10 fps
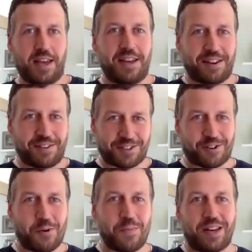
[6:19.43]
to
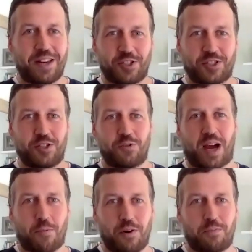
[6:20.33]
come in and just do
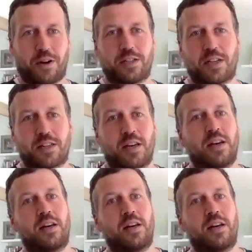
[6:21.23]
that one project.